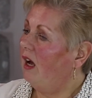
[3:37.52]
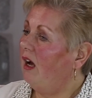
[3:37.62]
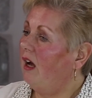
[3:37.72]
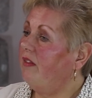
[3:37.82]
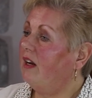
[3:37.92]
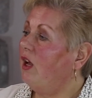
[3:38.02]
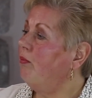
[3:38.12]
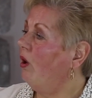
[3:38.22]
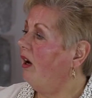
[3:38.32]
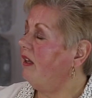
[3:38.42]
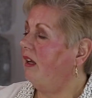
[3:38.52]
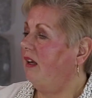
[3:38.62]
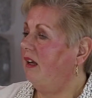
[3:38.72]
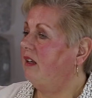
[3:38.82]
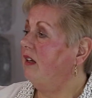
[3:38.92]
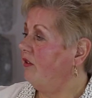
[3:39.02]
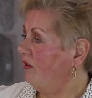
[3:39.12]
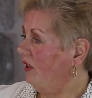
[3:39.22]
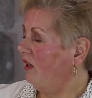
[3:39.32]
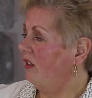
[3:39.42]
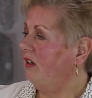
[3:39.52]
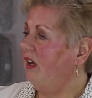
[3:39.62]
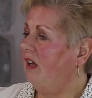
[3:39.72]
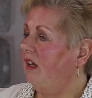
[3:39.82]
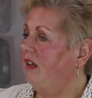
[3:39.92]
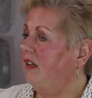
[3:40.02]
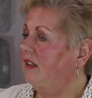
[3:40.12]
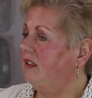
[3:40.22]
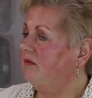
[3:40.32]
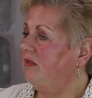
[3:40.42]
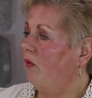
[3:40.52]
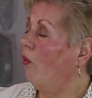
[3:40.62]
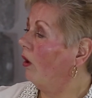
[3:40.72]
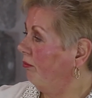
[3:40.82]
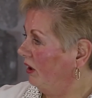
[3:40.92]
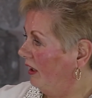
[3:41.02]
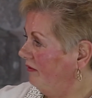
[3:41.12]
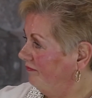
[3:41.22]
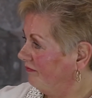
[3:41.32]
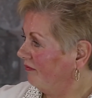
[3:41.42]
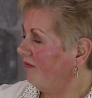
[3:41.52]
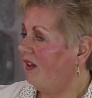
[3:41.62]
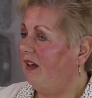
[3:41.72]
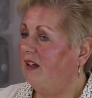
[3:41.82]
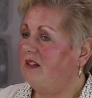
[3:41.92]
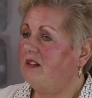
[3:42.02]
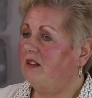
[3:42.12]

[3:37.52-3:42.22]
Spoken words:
Then I bought another young, a warm blood at